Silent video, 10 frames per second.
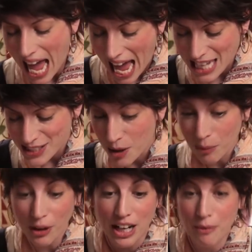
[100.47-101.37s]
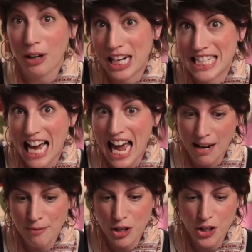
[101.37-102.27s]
And so we're gonna we're gonna tie it. I'm gonna